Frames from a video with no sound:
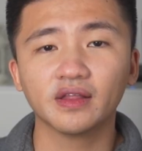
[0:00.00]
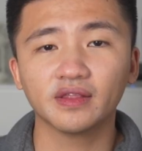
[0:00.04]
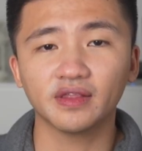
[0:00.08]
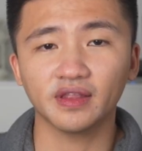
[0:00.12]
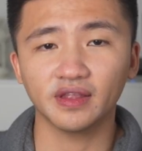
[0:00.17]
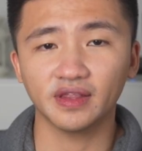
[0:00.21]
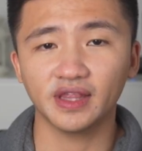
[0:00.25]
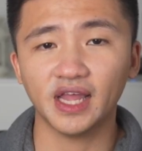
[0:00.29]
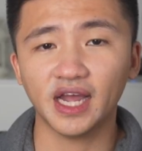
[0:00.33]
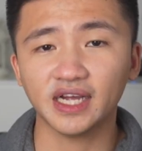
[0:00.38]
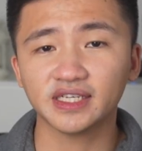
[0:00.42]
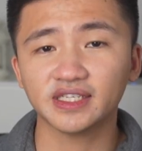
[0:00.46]

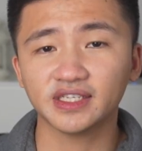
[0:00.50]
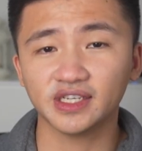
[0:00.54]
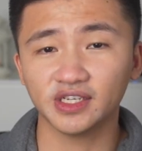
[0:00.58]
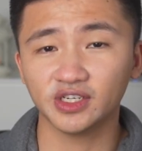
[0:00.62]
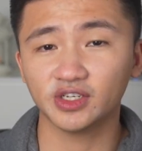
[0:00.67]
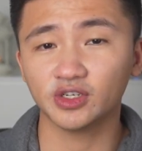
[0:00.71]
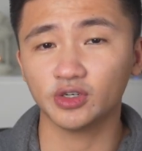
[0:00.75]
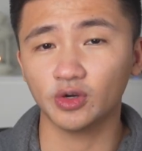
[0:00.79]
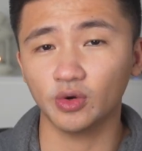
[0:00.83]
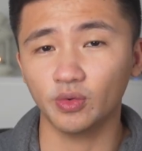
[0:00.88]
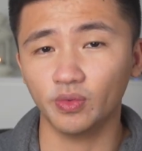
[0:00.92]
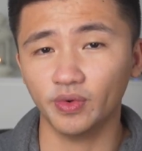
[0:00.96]
The next
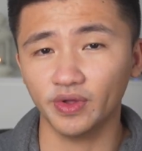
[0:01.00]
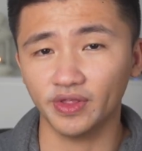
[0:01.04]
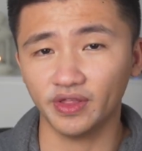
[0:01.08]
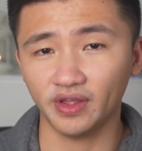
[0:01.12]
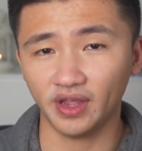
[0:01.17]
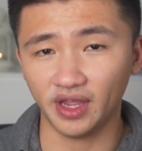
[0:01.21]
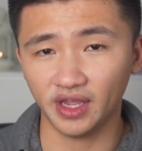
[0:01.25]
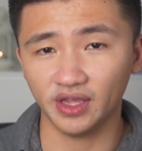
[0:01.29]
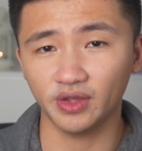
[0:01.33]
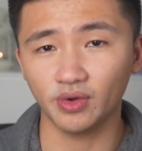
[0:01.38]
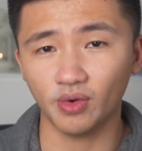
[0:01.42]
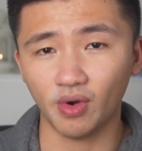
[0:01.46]
issue with
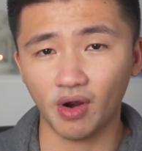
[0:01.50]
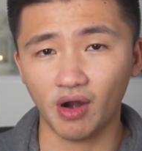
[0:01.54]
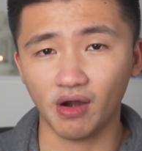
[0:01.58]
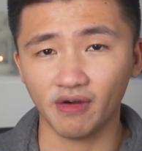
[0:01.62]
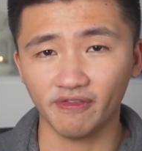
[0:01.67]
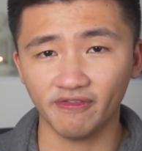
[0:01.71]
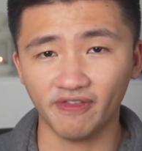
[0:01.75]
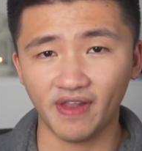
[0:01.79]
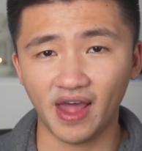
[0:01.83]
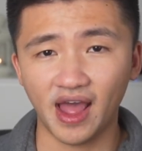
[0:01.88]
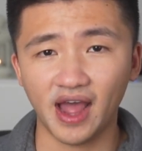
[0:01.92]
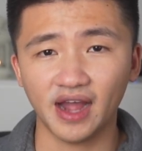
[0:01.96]
AUR
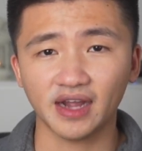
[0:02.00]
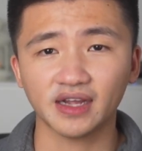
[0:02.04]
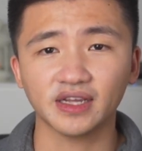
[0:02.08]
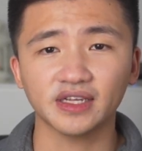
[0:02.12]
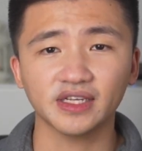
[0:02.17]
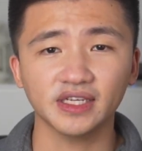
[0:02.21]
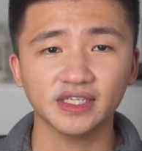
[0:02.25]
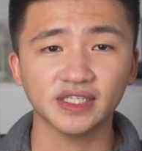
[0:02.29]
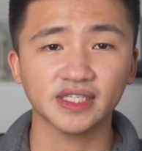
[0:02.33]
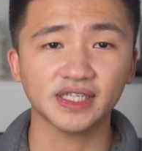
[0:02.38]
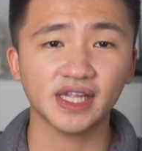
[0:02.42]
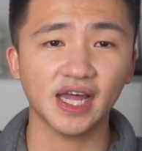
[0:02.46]
flag
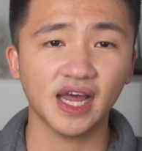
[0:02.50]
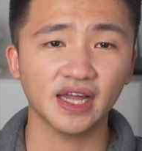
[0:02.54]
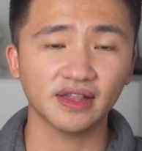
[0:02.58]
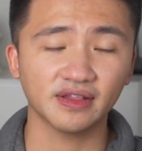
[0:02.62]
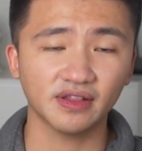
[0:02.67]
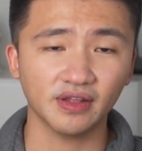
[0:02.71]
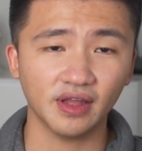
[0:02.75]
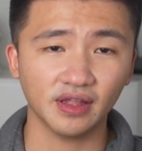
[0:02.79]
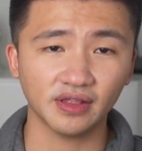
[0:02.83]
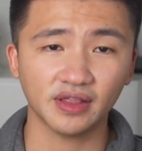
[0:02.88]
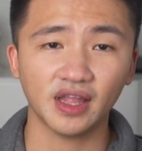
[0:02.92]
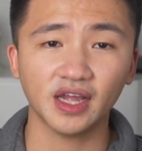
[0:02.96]
is that
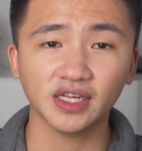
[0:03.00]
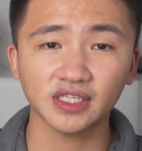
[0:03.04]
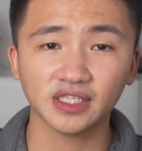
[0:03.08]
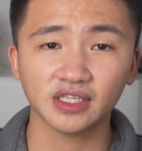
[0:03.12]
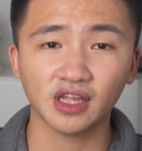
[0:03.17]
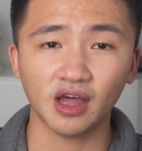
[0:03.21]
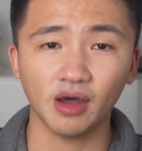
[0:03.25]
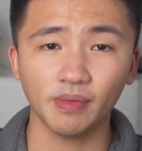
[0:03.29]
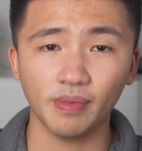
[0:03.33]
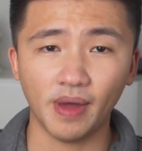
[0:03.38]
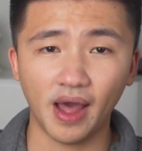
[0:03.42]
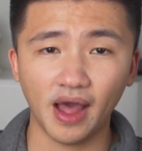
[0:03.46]
the
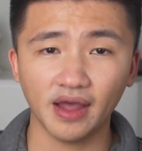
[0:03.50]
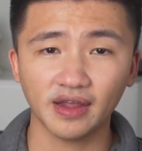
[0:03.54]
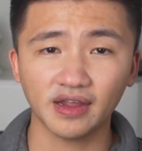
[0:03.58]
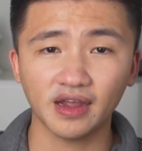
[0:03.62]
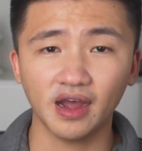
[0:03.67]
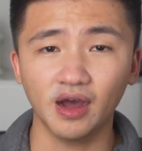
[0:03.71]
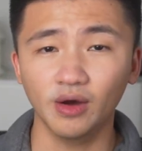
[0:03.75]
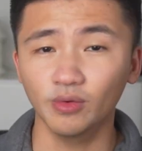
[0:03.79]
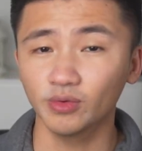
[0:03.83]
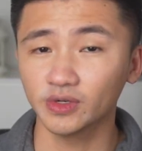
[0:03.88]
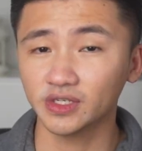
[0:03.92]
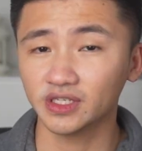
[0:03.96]
desktop
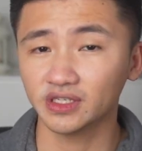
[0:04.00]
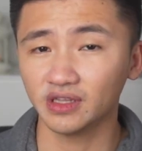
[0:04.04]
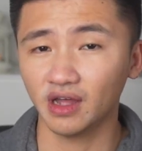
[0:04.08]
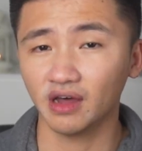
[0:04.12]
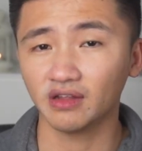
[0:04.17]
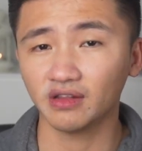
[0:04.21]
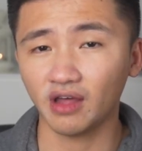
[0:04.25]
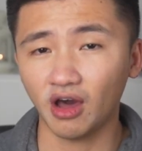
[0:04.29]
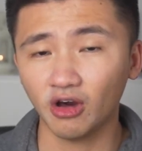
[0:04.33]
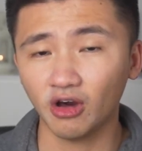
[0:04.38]
icon was not